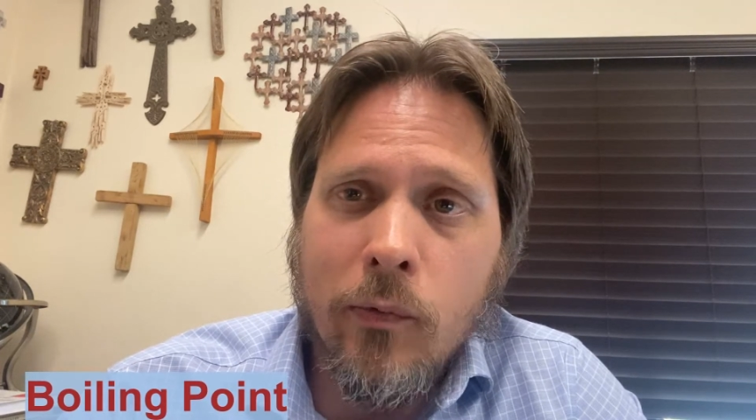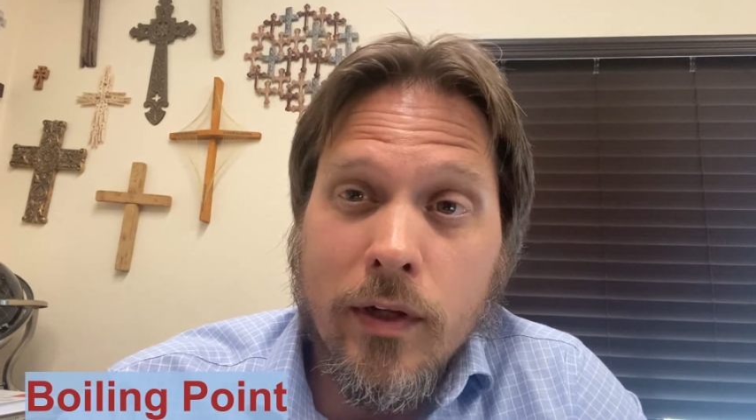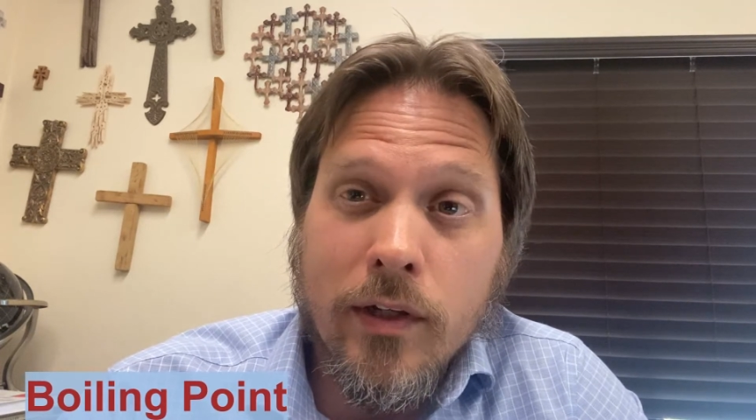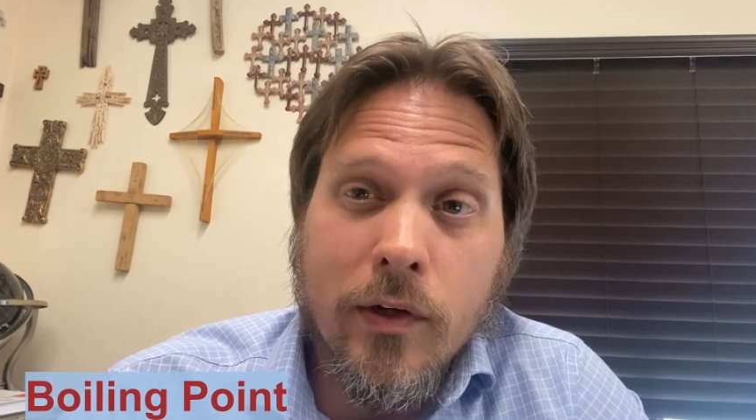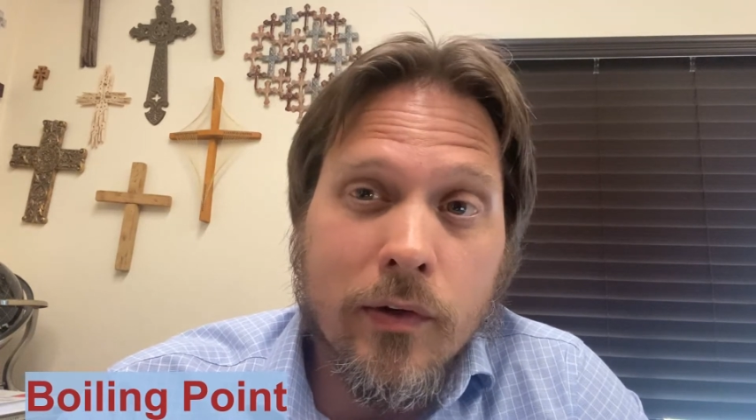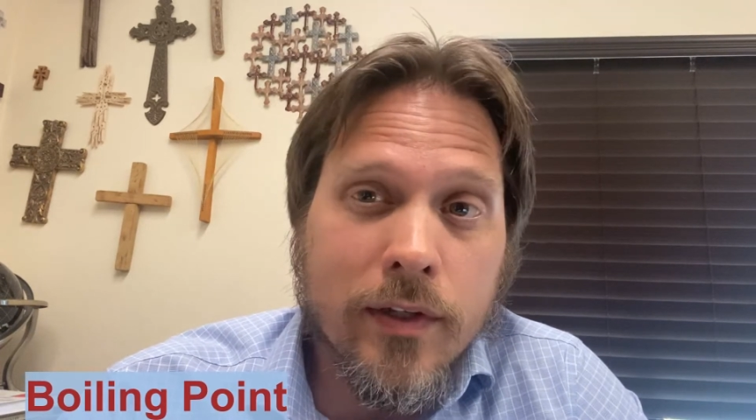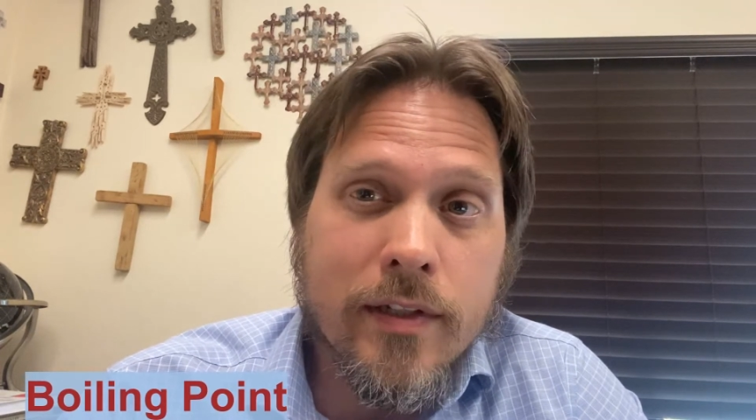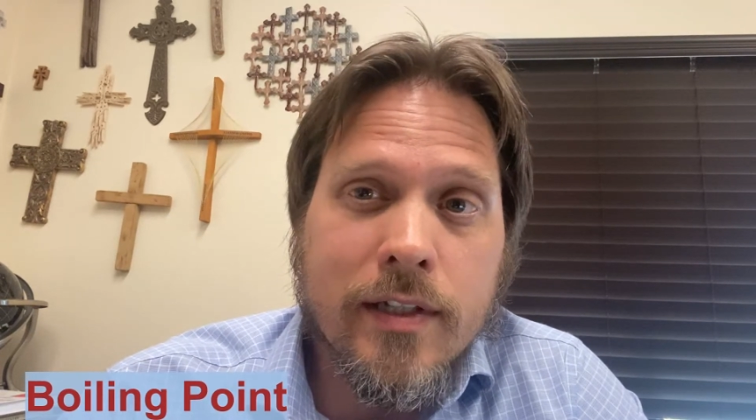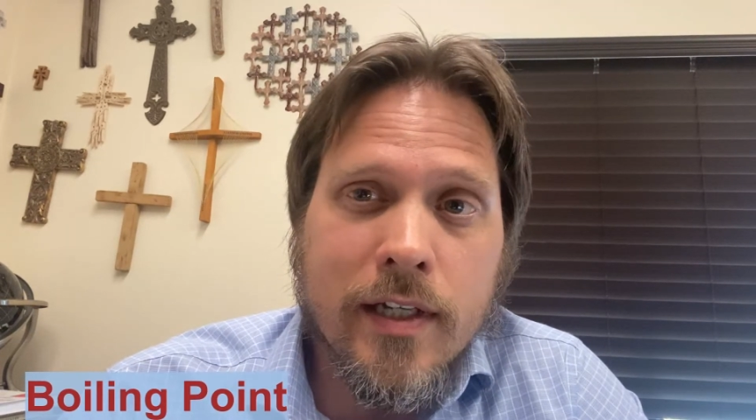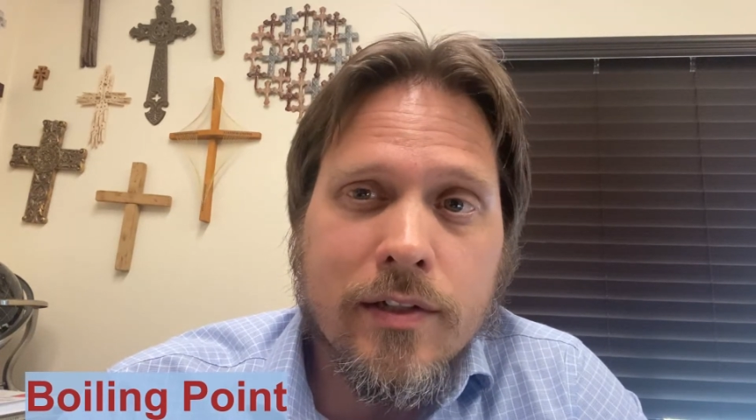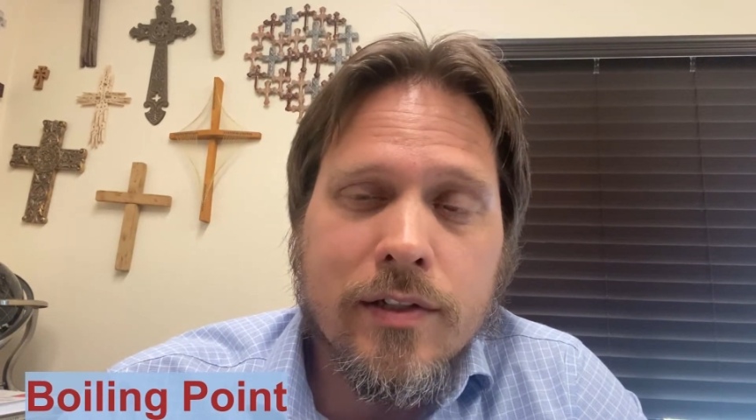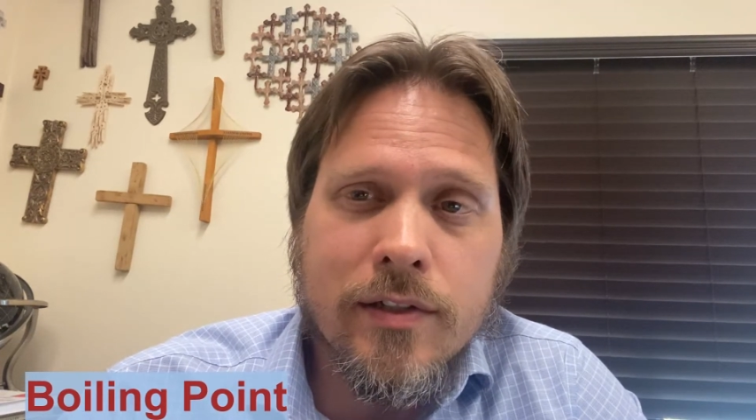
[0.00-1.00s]
We know that
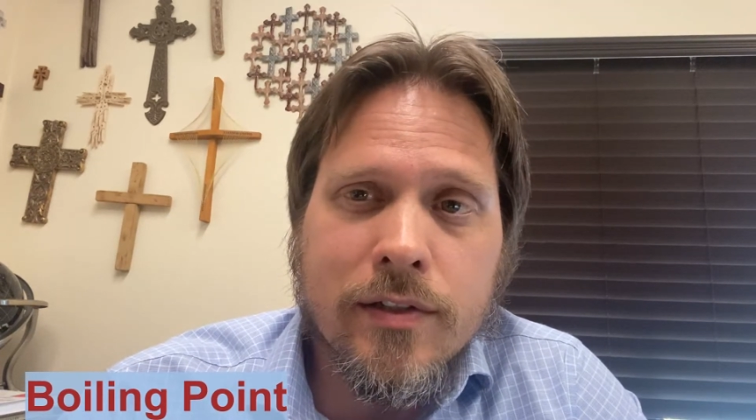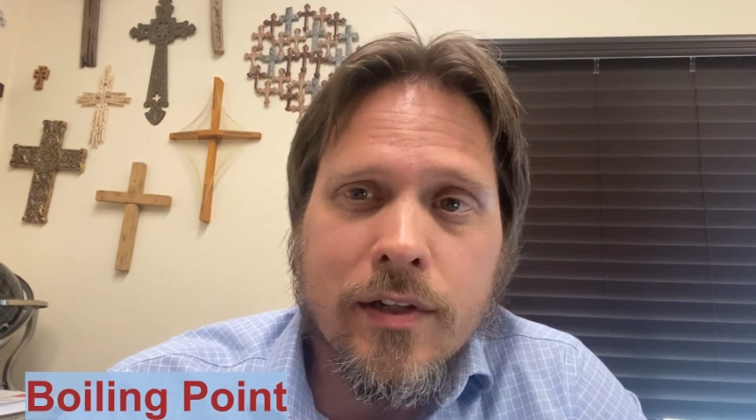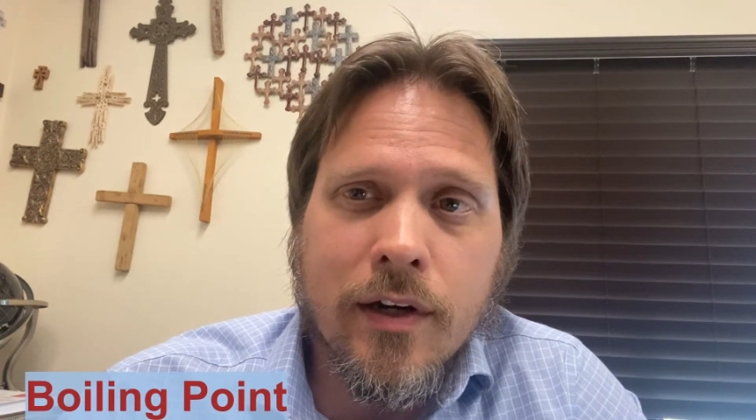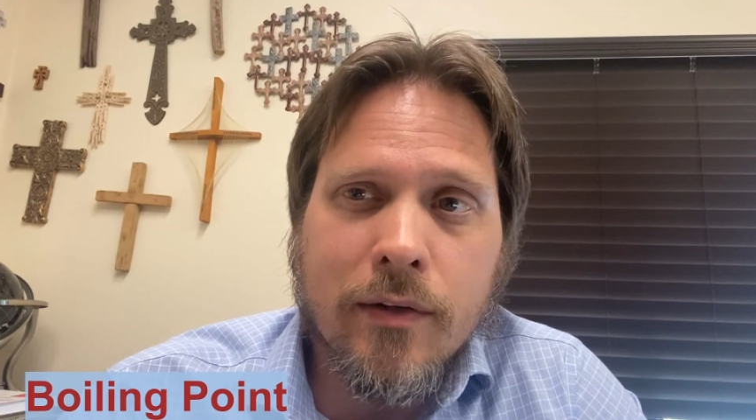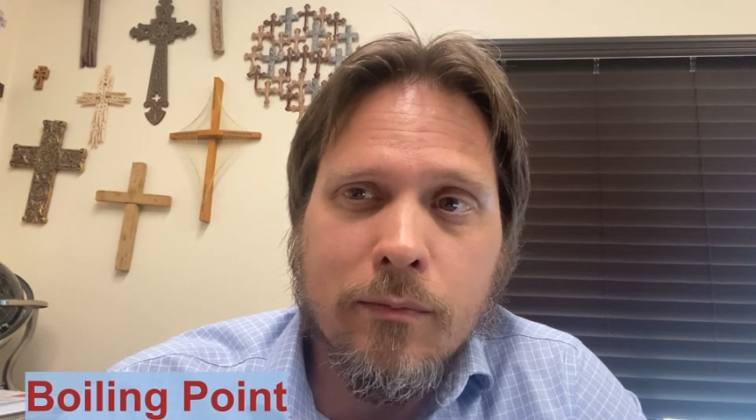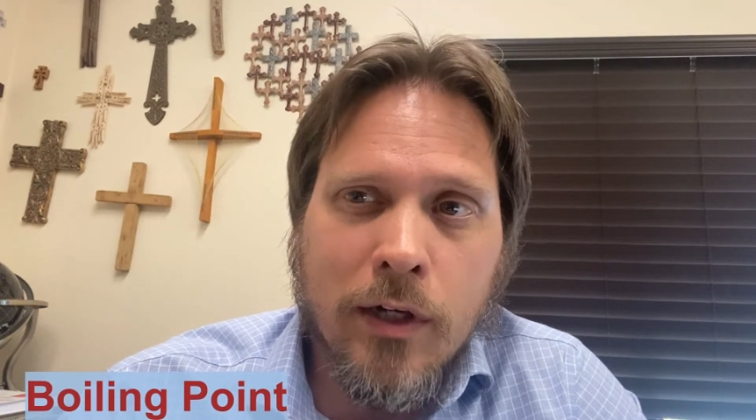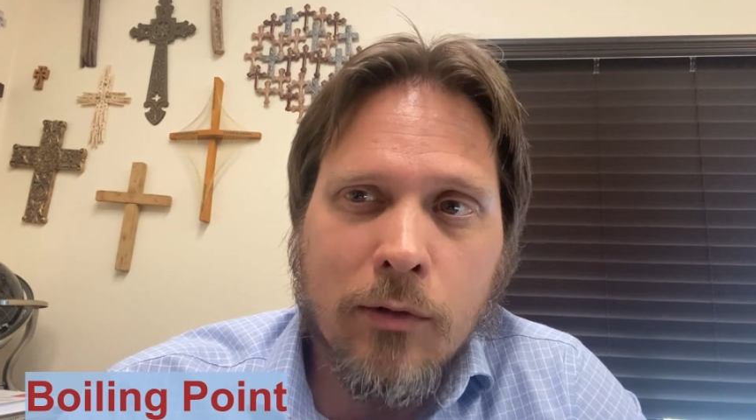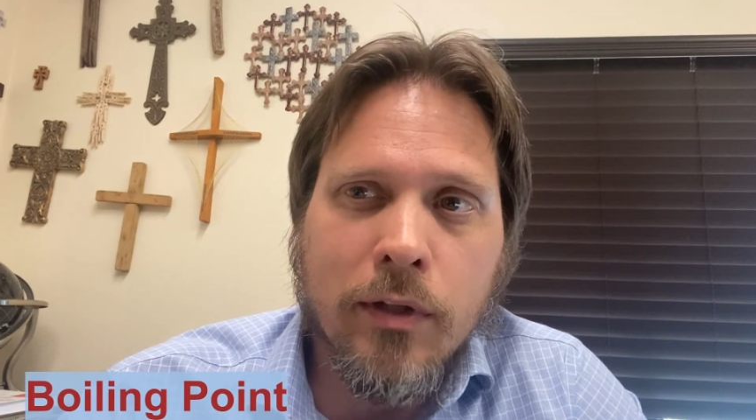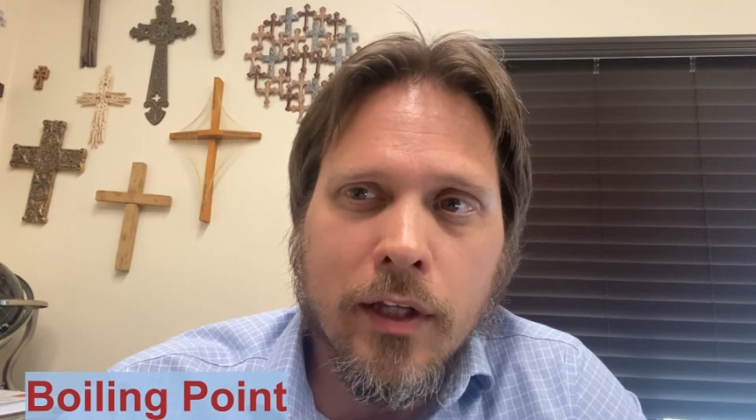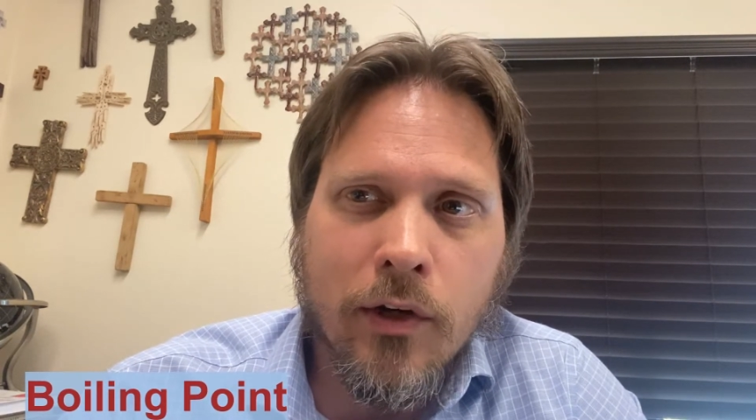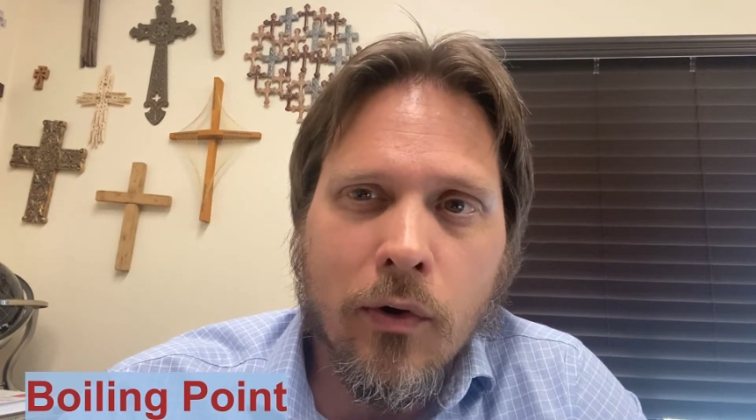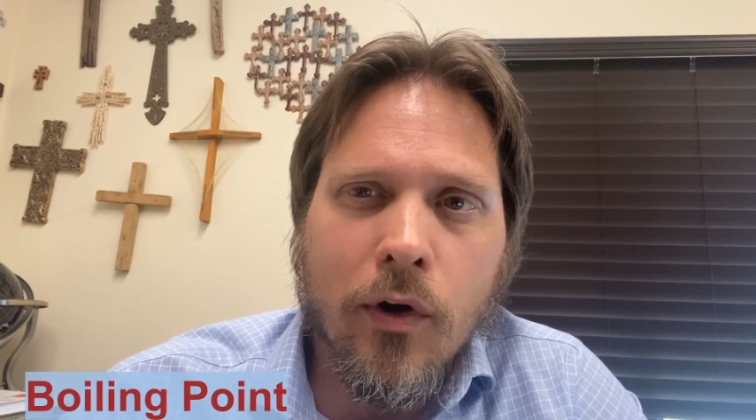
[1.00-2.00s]
tensions are
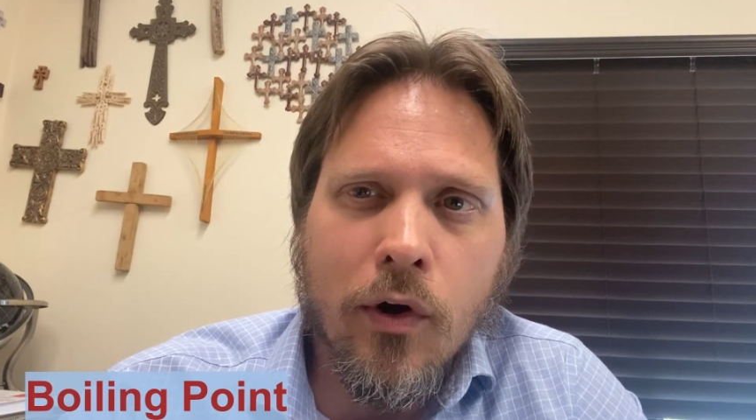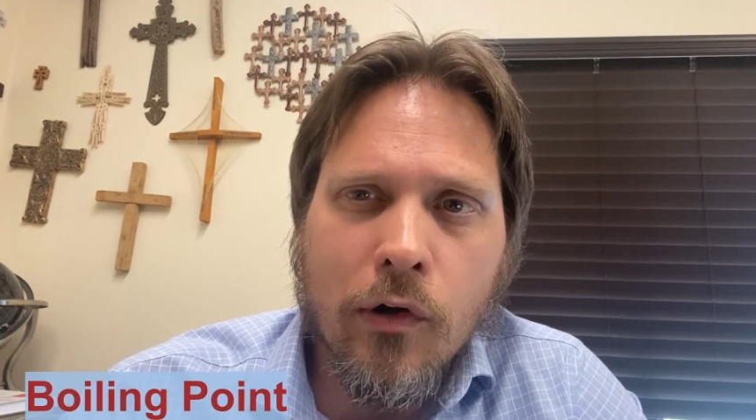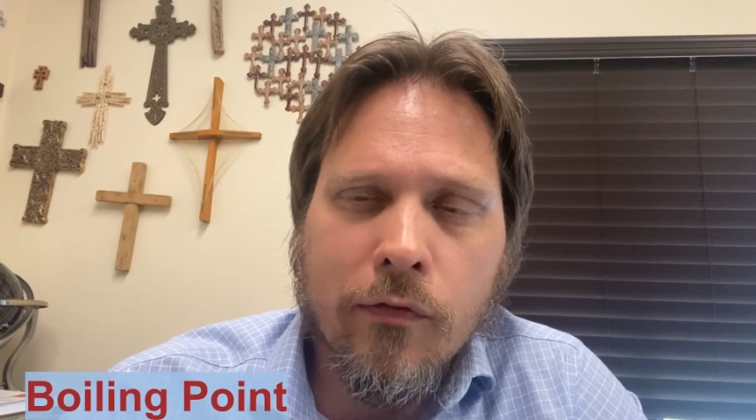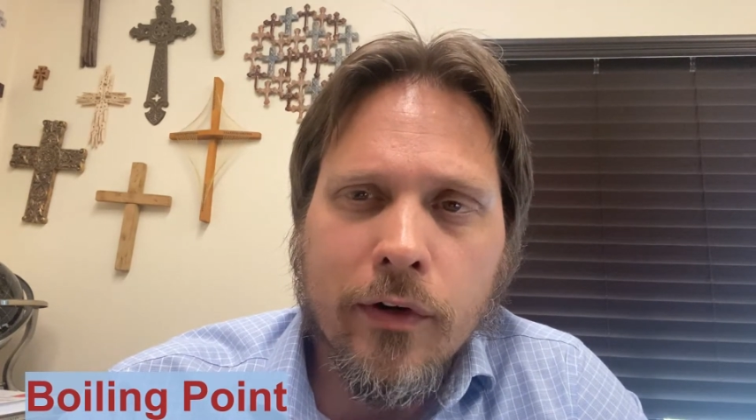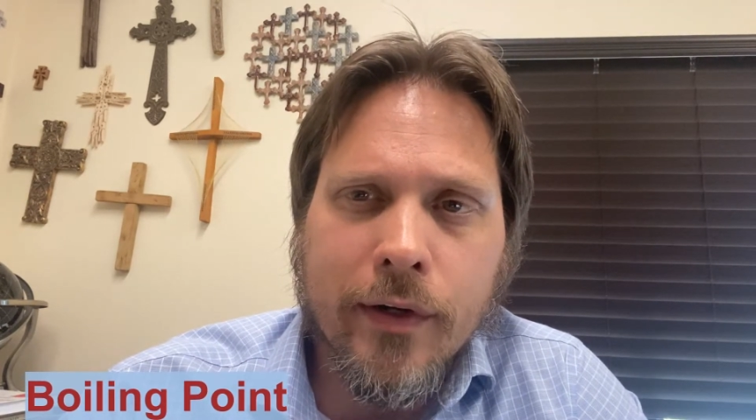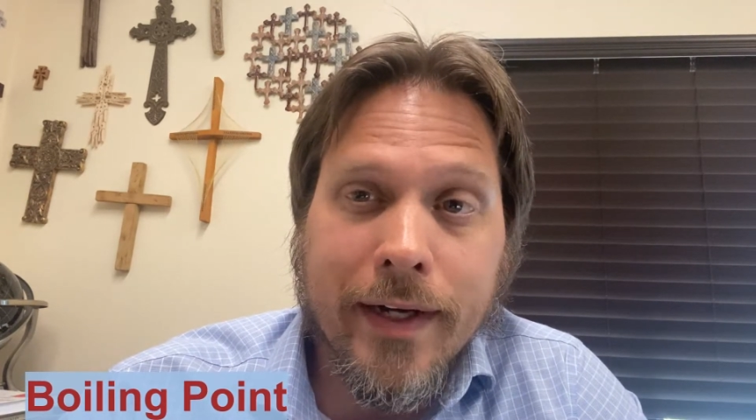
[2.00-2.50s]
bubbling over,